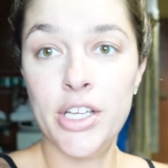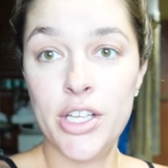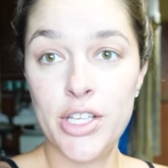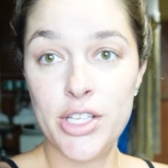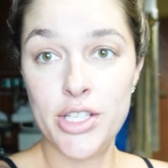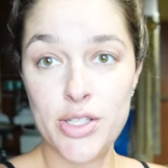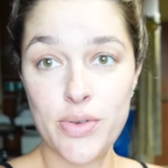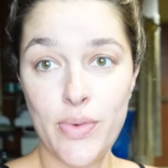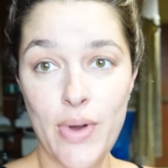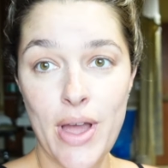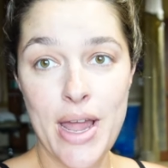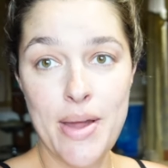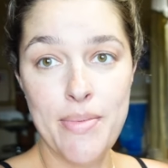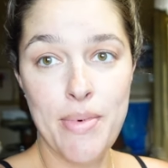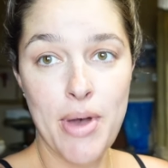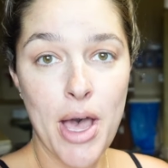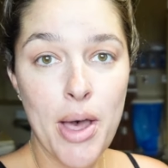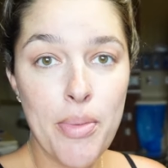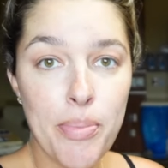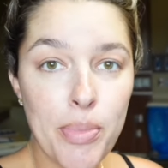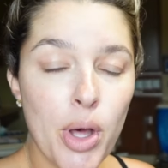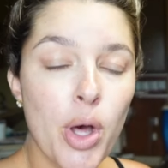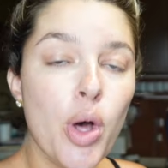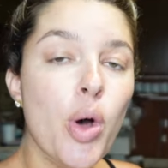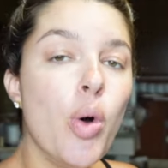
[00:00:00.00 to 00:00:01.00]
So I am
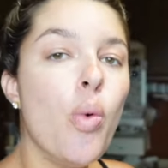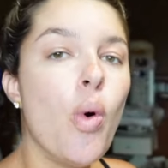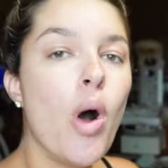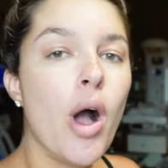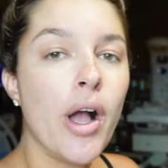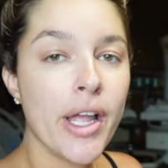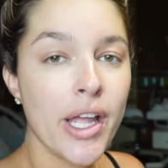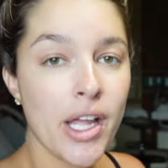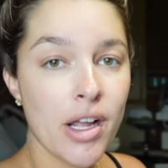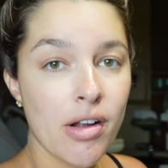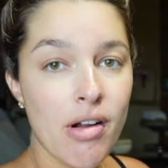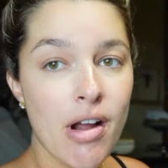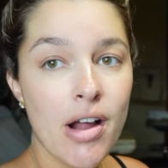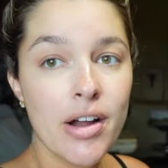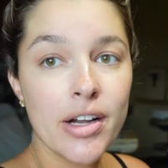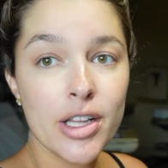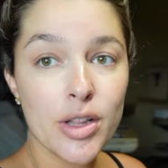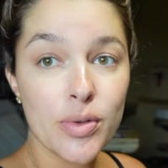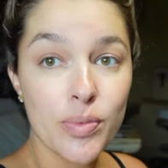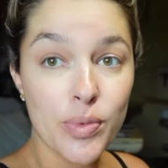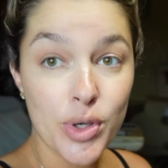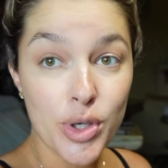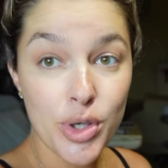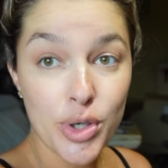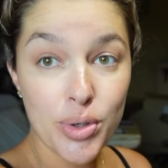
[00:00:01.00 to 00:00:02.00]
up walking around in
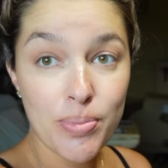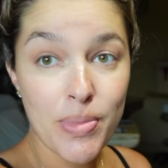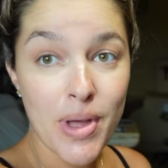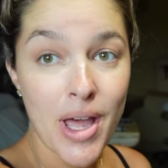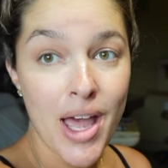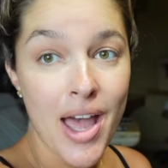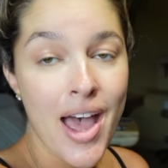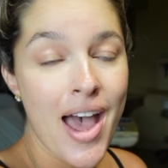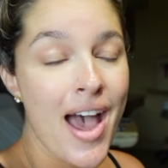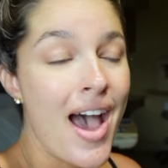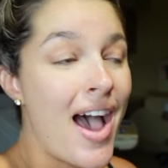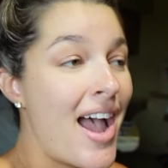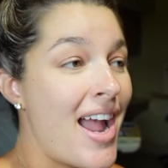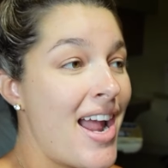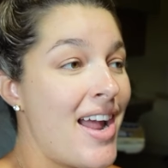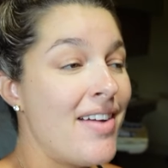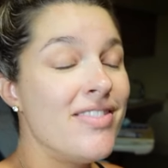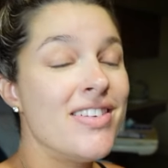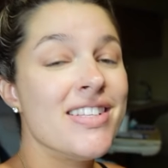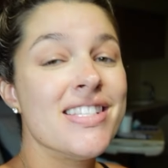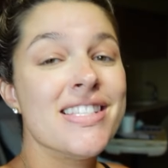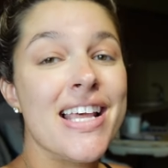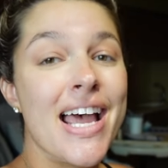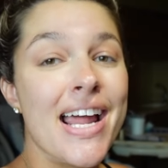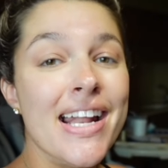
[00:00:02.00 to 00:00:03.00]
the room. I have
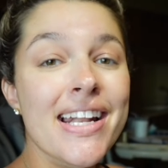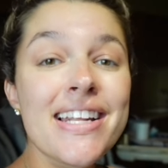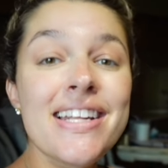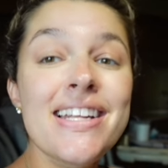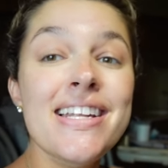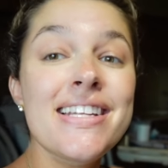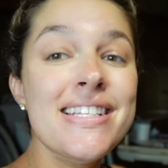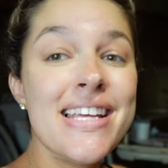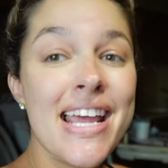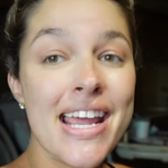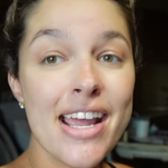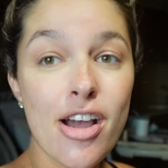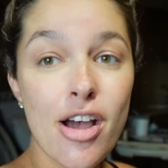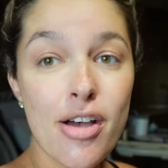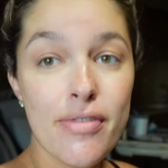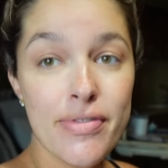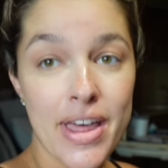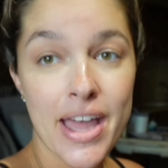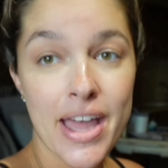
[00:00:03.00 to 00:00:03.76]
decided to take off